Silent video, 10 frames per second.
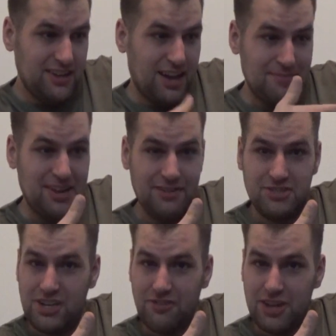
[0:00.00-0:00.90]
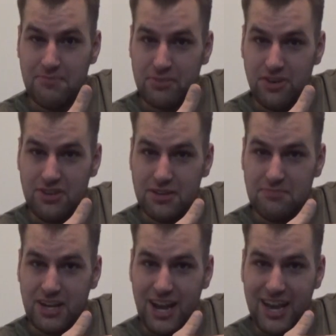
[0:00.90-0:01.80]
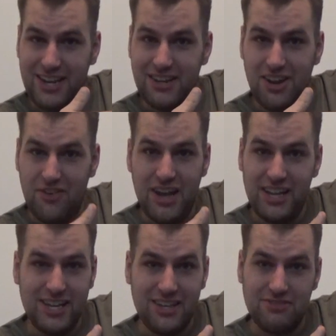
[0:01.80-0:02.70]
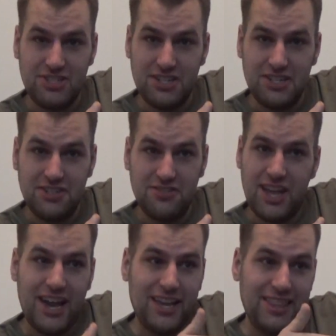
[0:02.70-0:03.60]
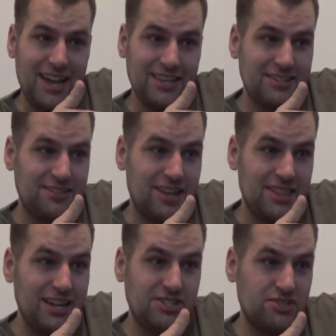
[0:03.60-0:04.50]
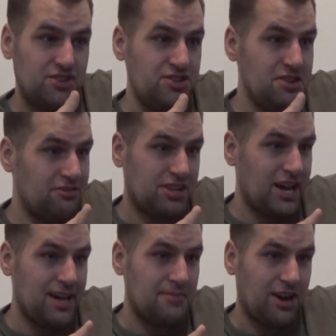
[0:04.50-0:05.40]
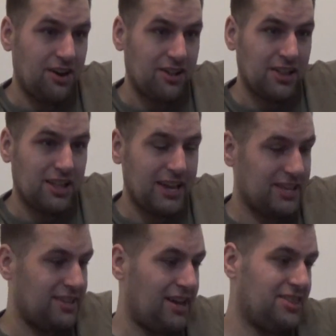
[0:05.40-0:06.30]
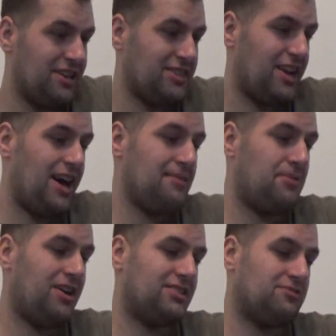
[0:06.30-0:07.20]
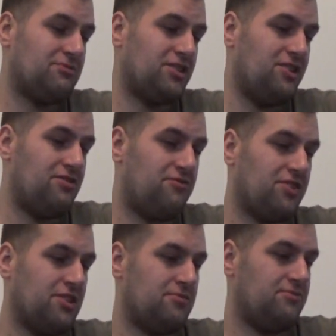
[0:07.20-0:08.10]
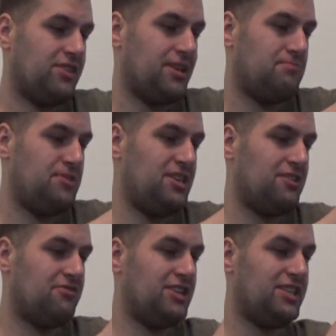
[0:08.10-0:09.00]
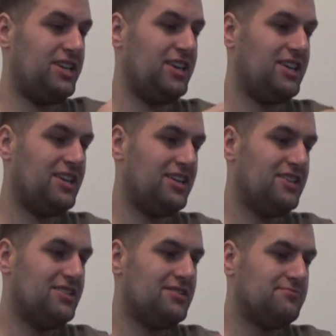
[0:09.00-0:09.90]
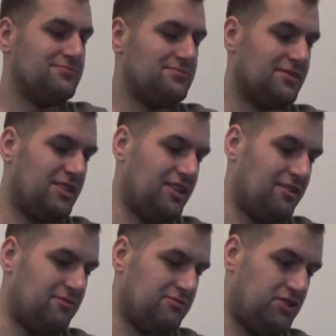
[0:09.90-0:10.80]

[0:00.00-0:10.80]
I mean, it was already broken, but I had no idea it was going to do that, and that took no time at all. Like, I thought that iPods were known for like being really, you know,